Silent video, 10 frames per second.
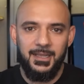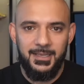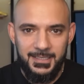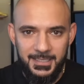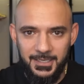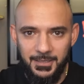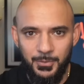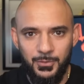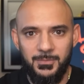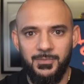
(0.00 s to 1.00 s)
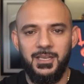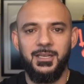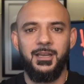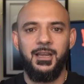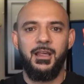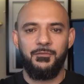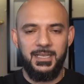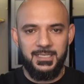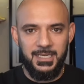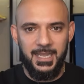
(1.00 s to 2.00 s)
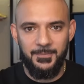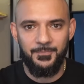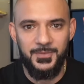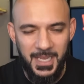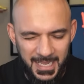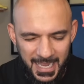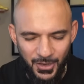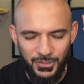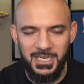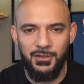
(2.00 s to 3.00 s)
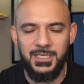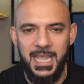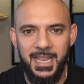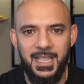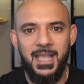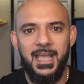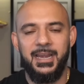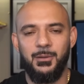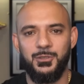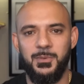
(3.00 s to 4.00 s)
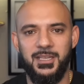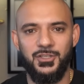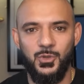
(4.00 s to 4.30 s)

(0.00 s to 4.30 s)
She's going to pull something lovely today. Take care of yourselves, gang, and I'll be speaking to you all